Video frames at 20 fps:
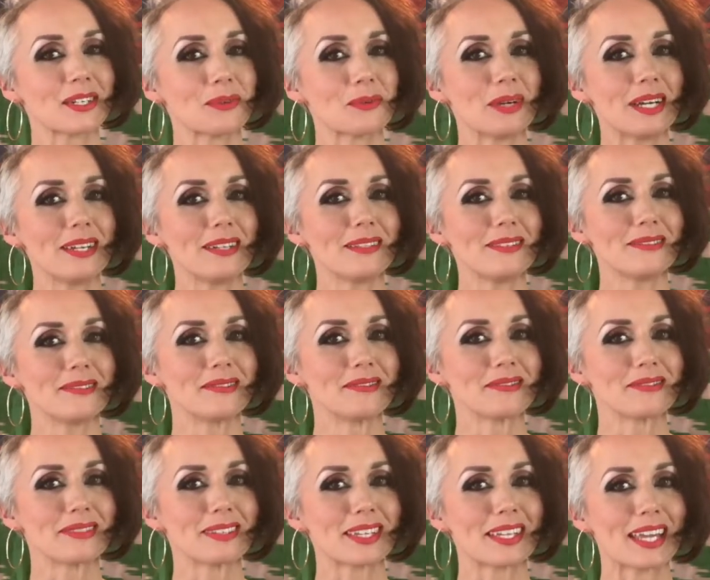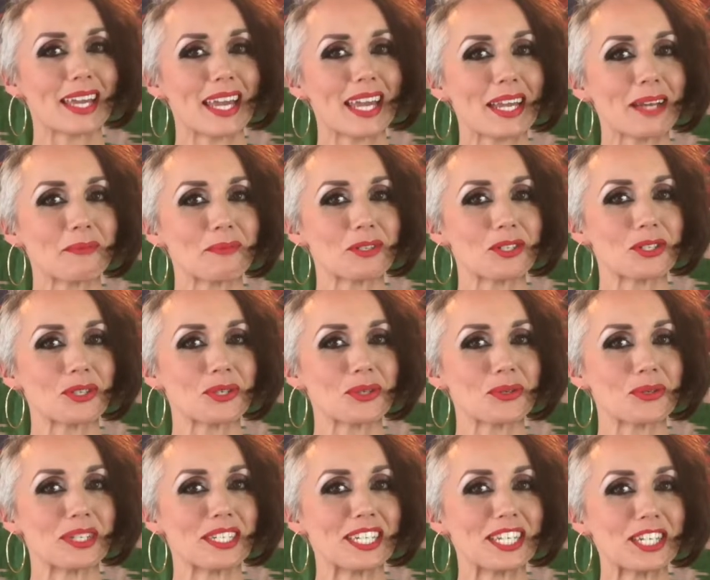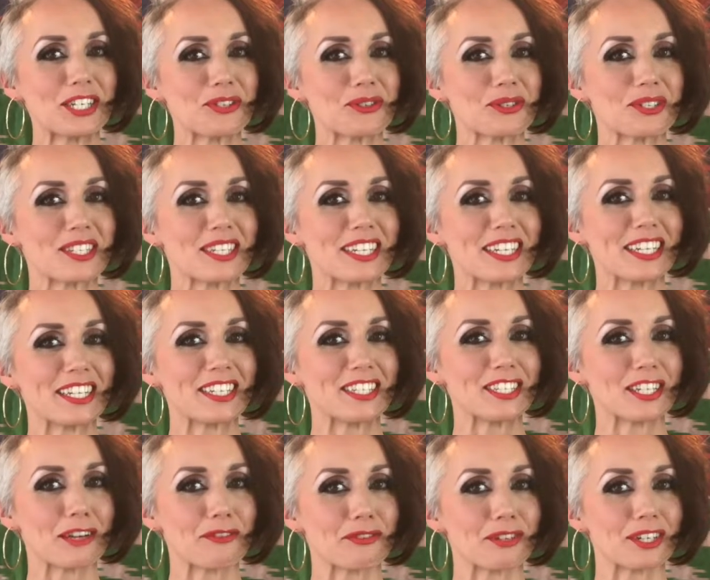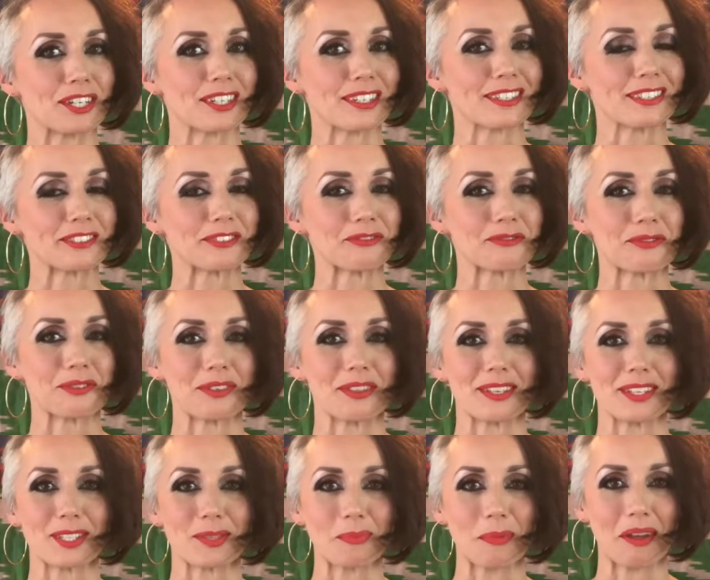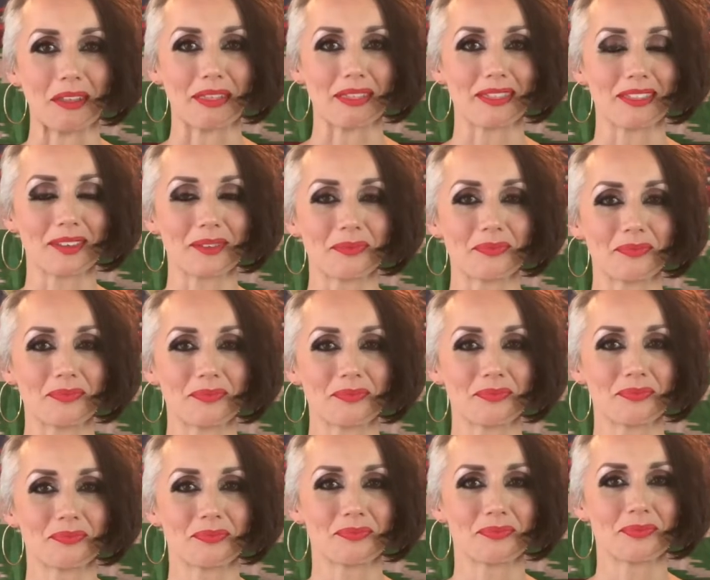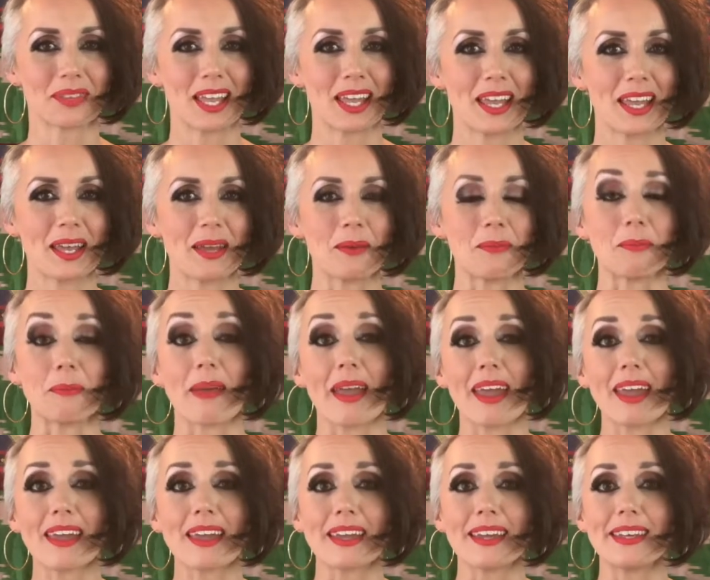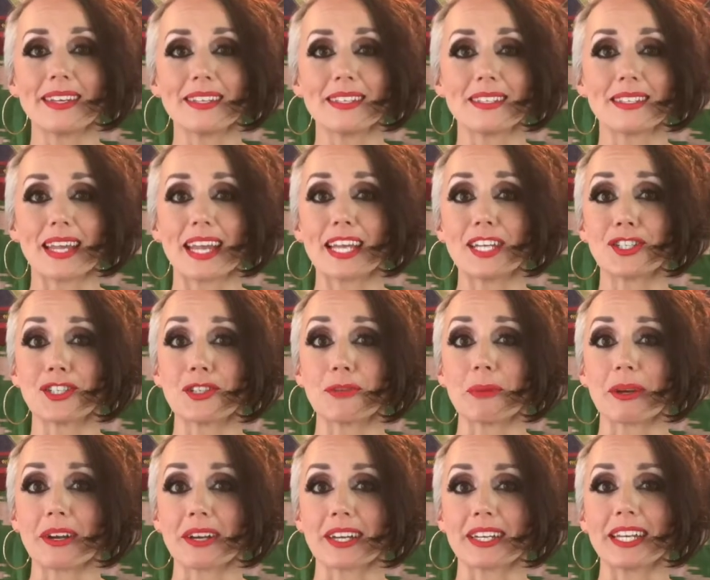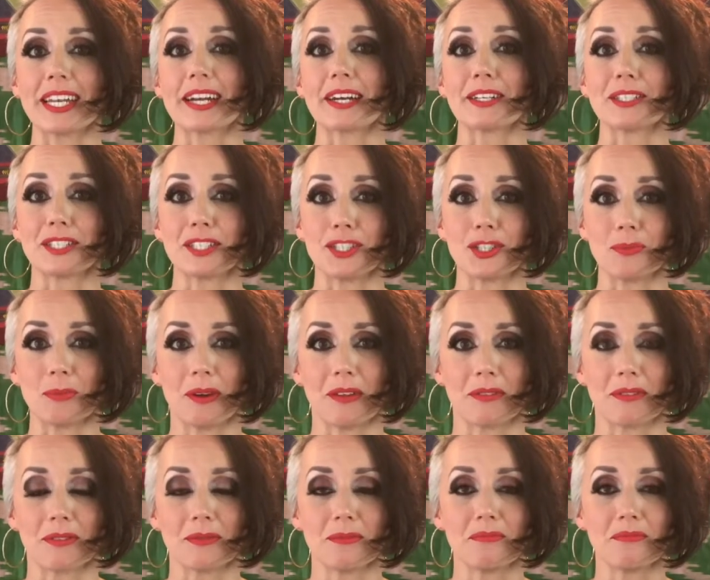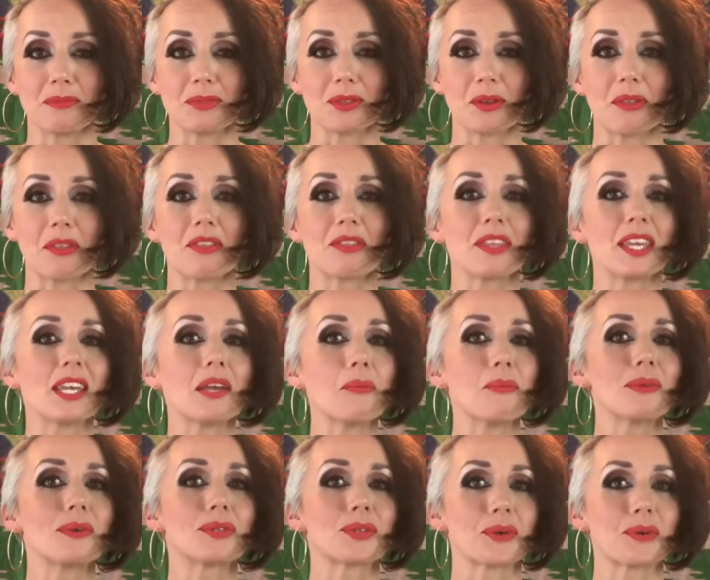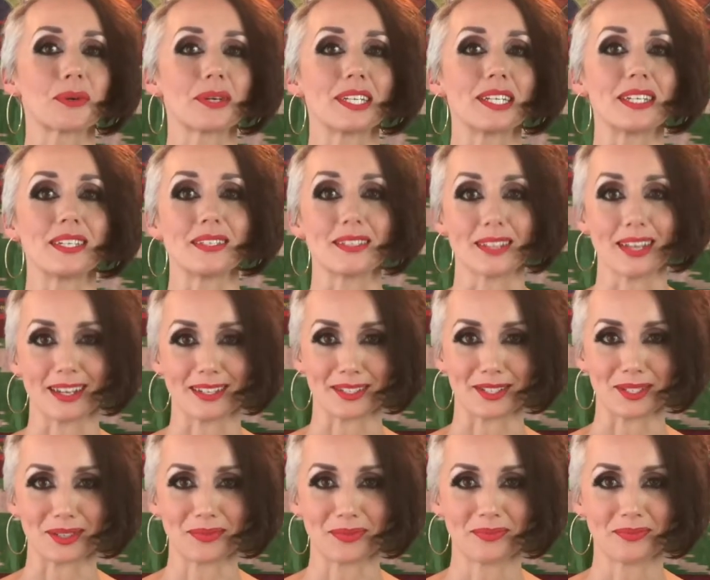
well, came to an interesting endeavor for this month. May is Asian American Heritage Month, so the theme was already set.